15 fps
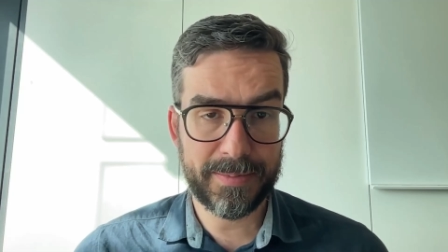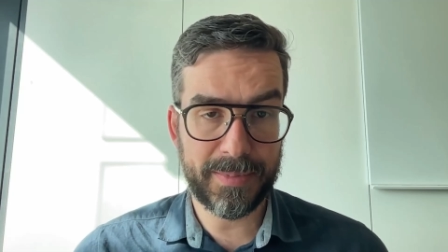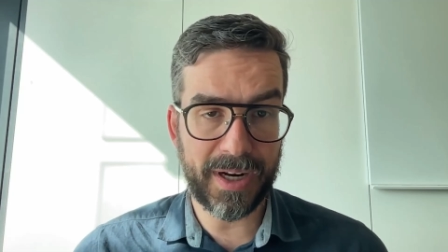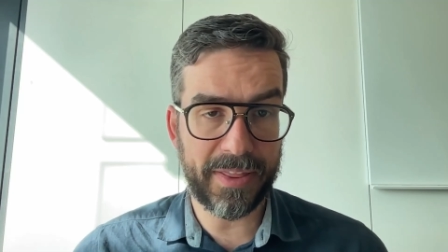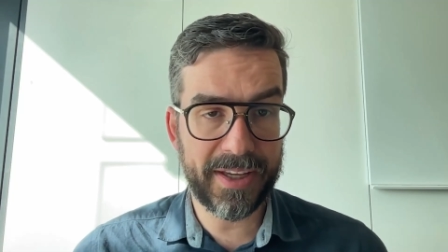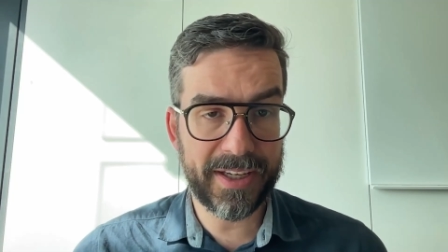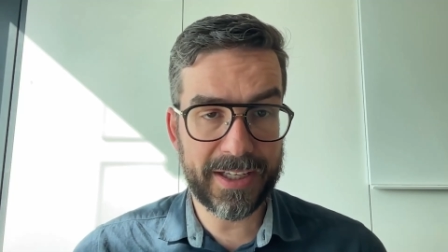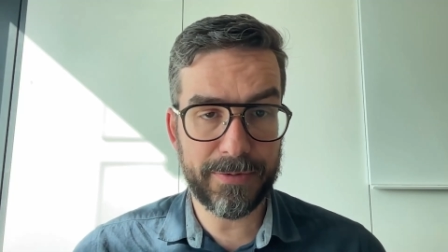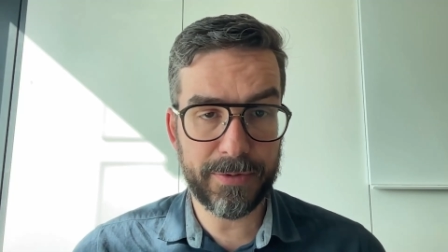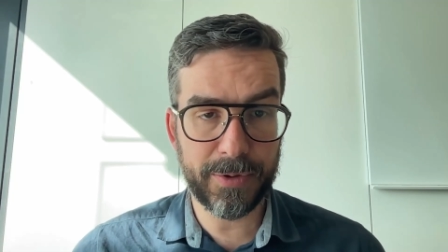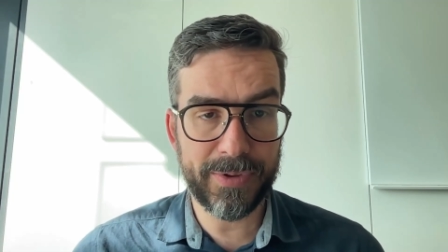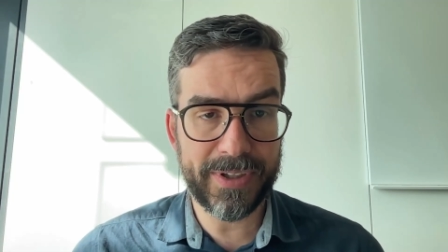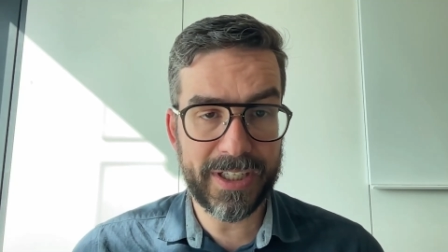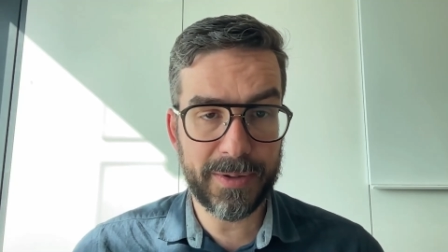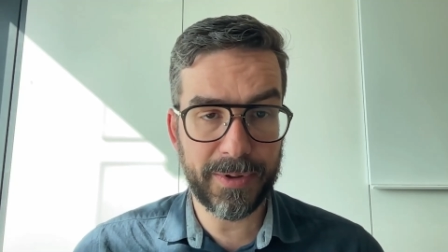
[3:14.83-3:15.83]
But I think if we
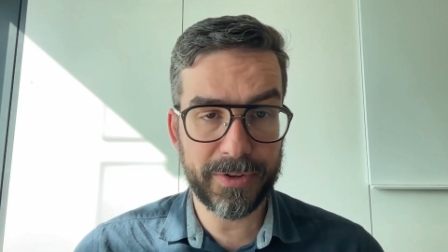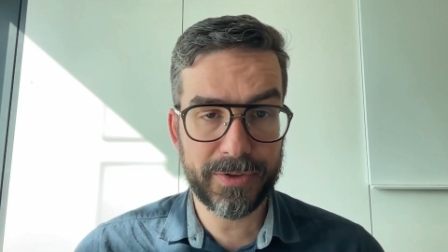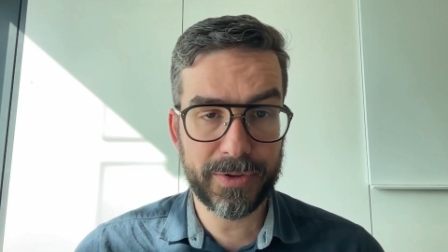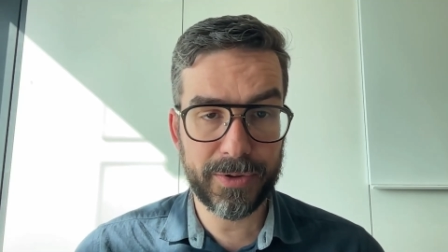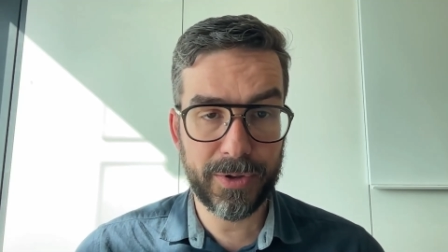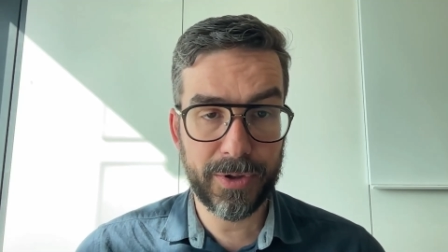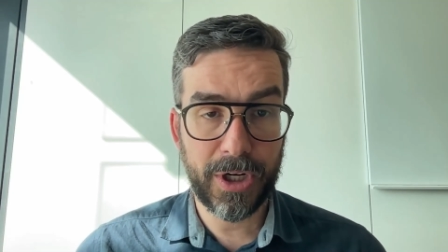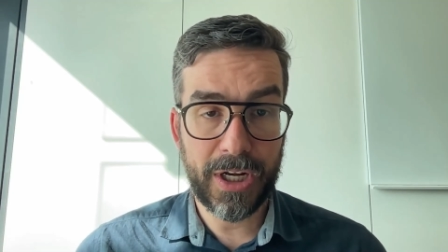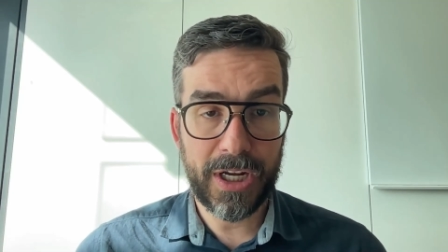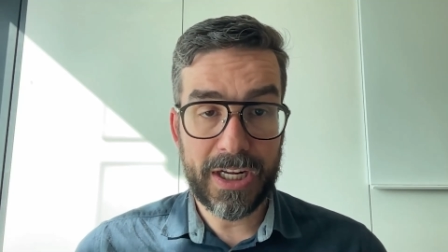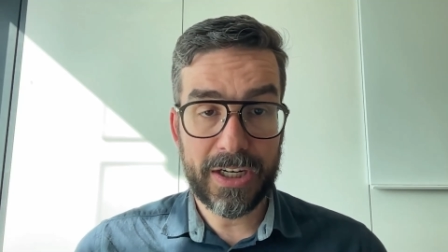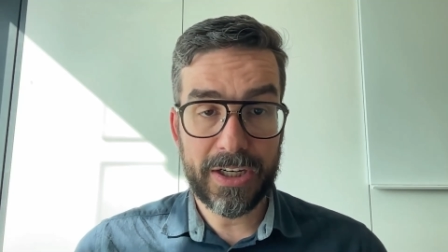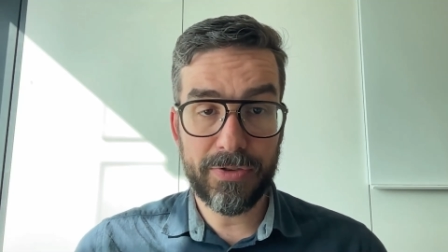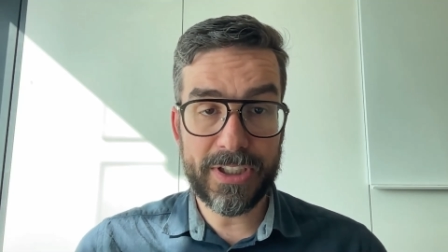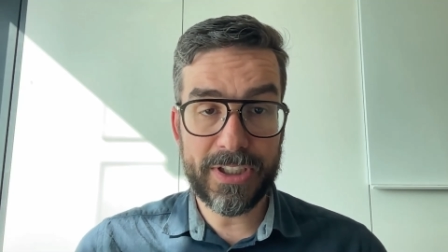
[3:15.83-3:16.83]
really want to
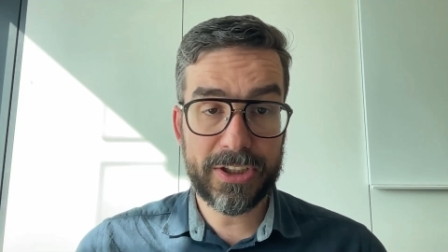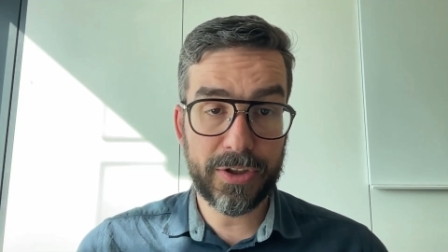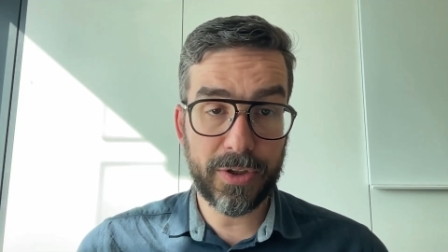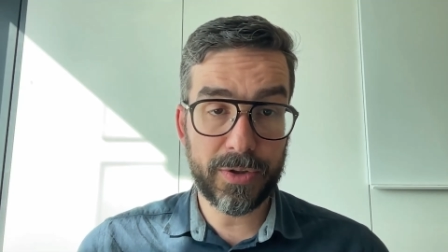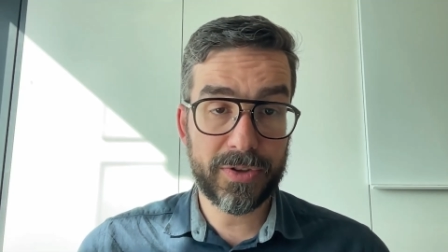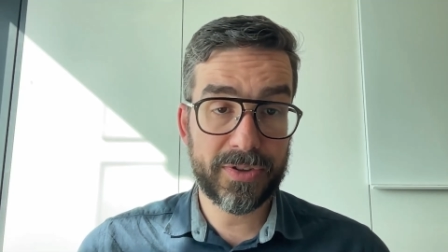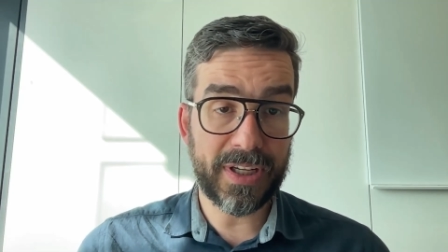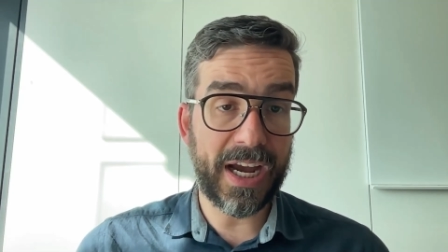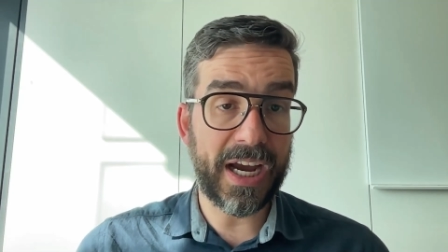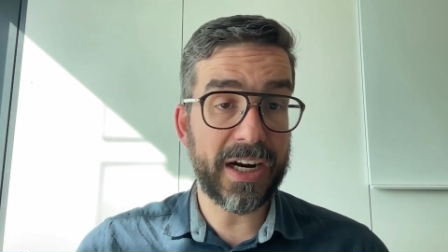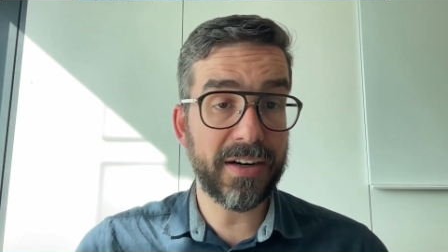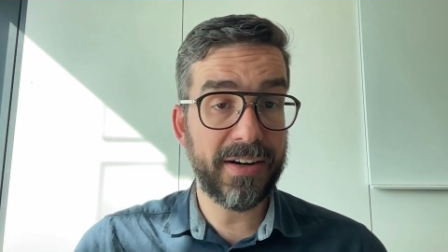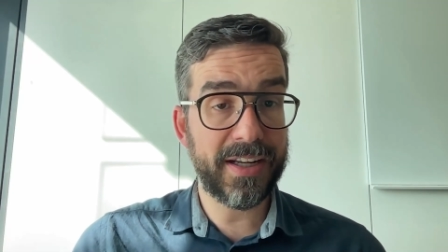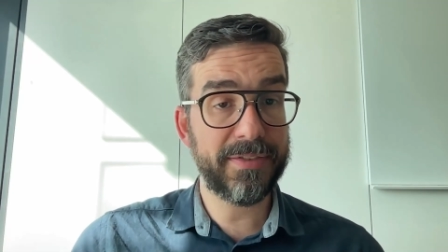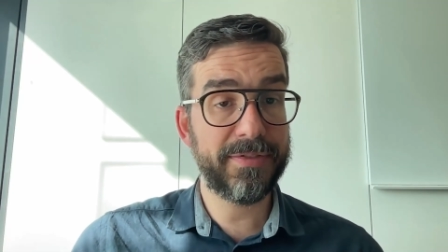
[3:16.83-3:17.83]
reach those
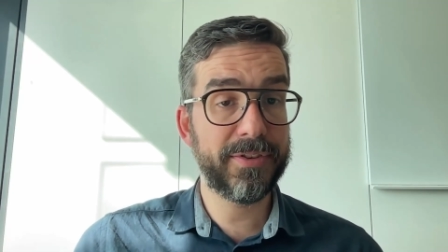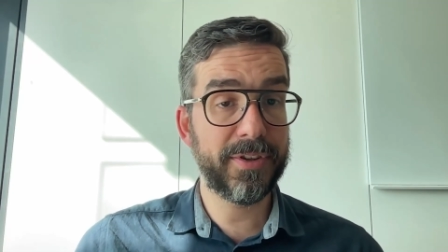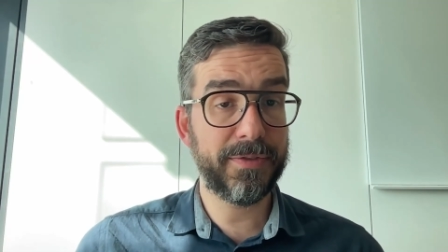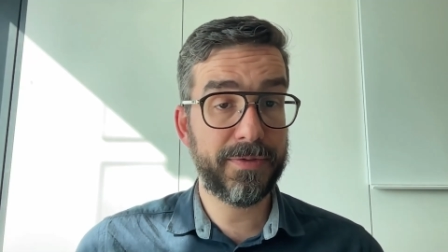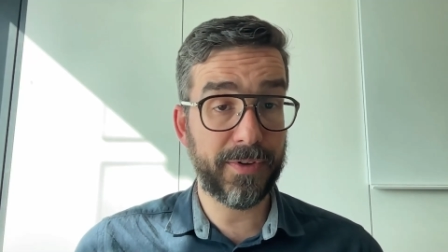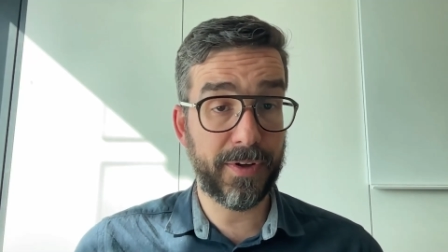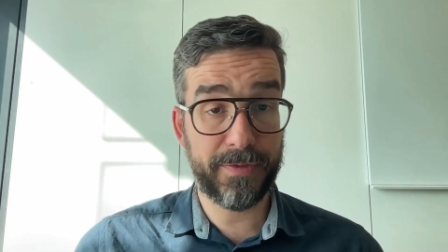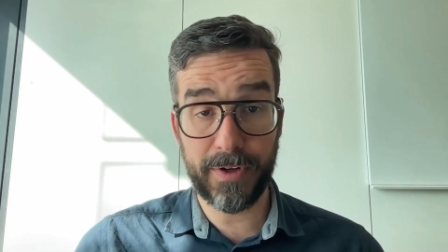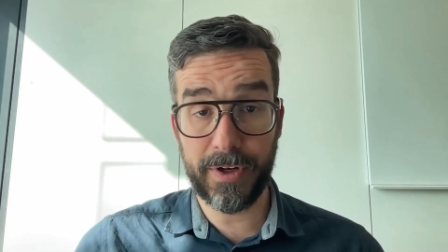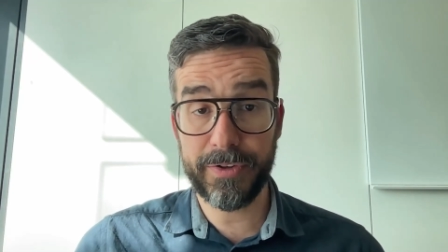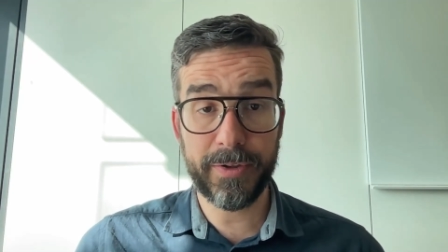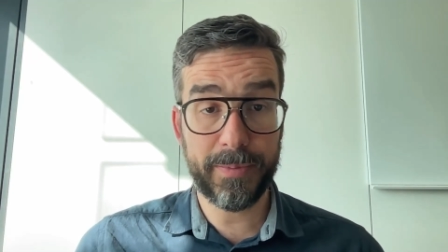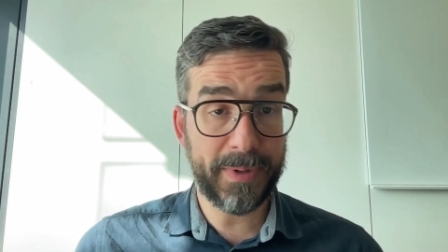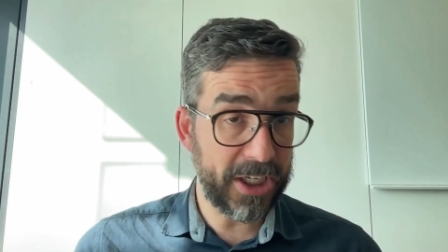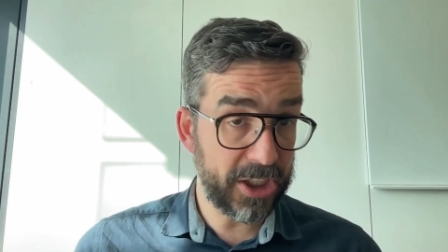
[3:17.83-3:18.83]
higher levels of, of
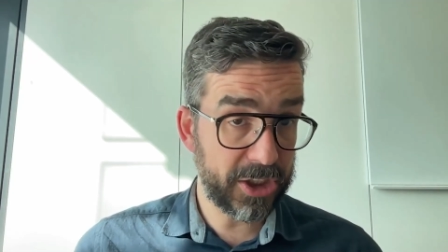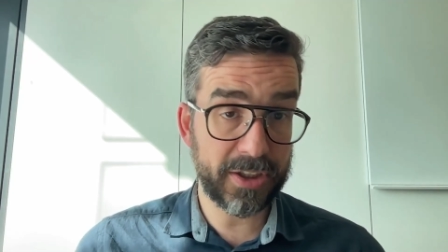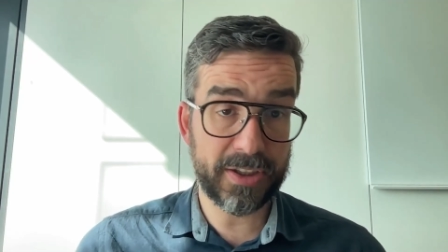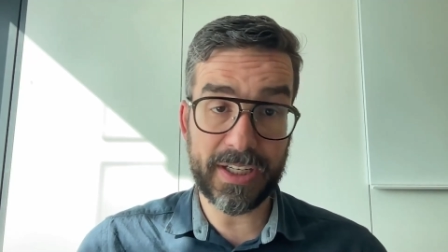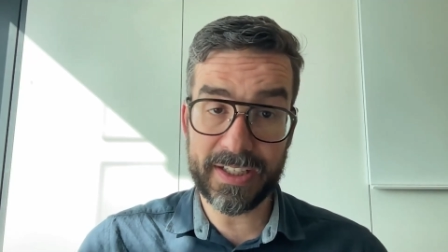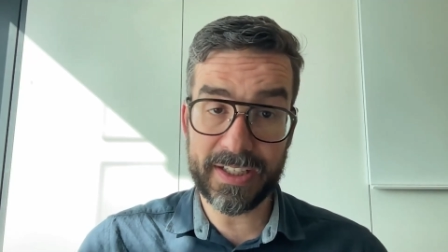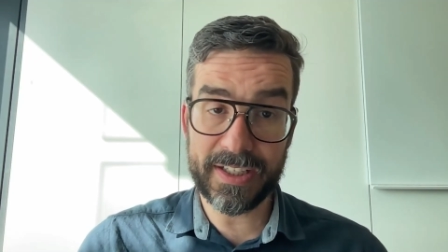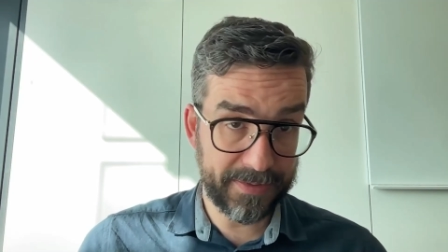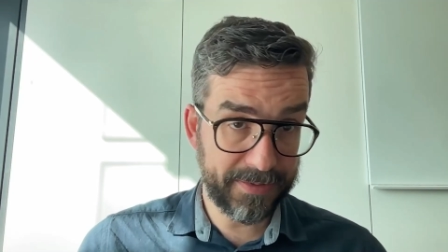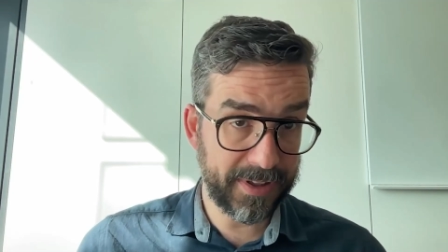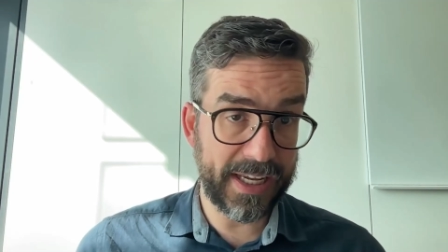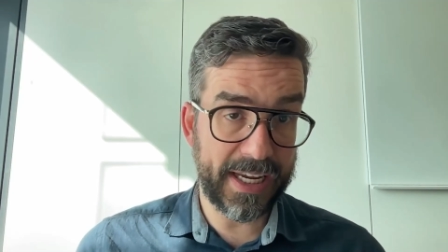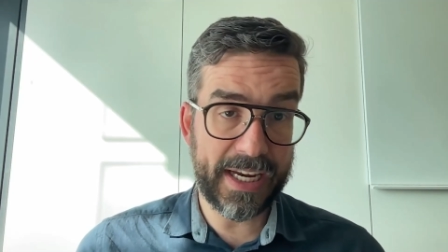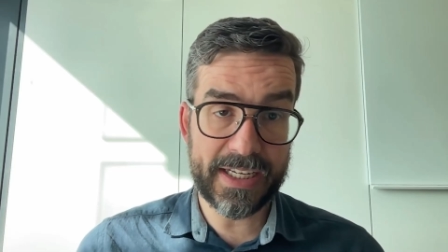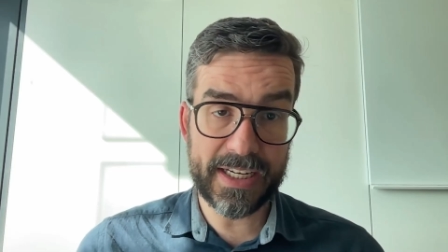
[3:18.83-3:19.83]
automation, next level
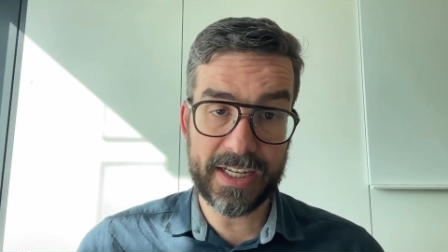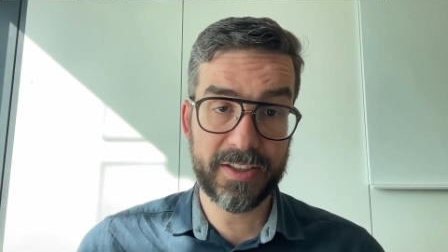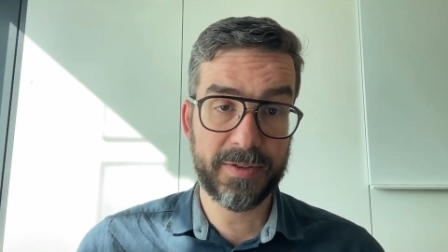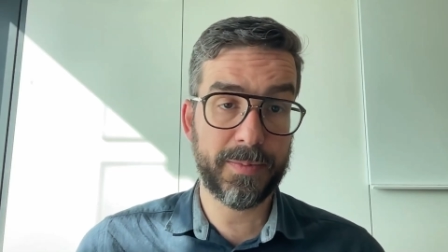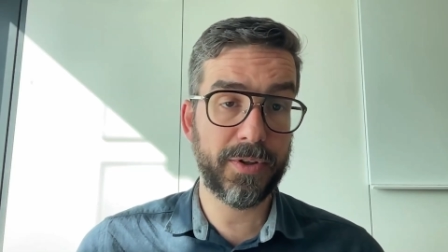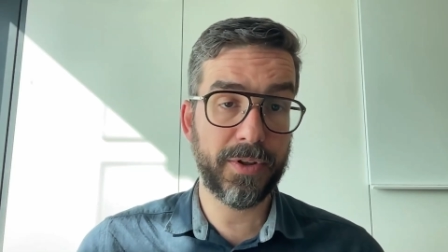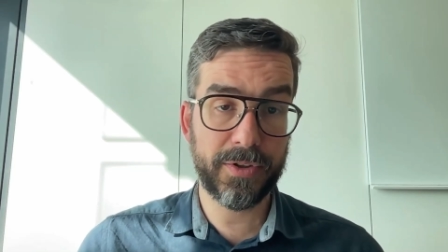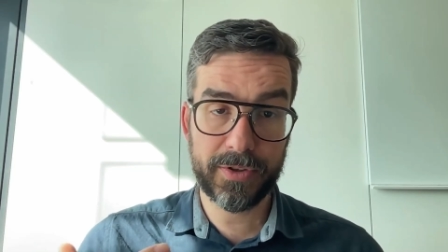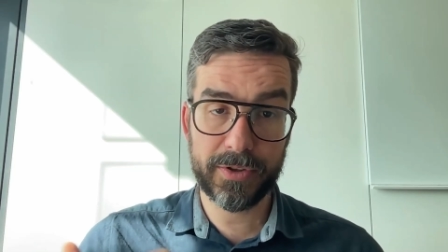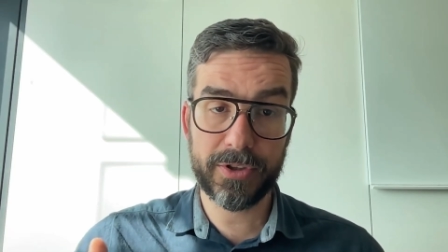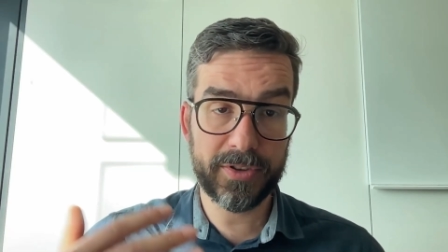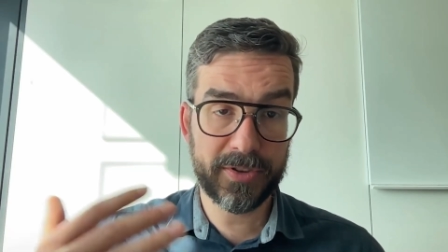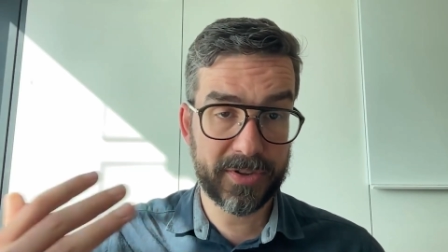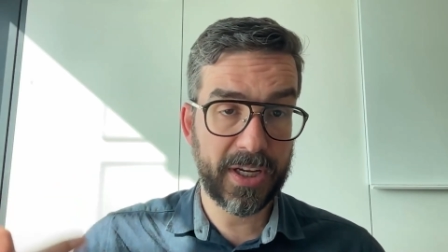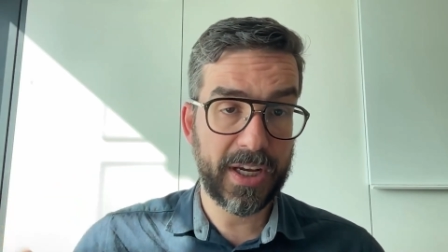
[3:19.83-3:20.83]
ADAS, but also
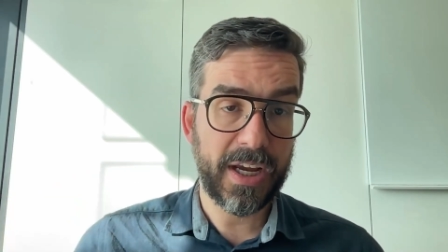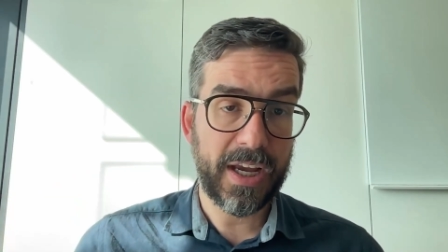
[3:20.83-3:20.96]
just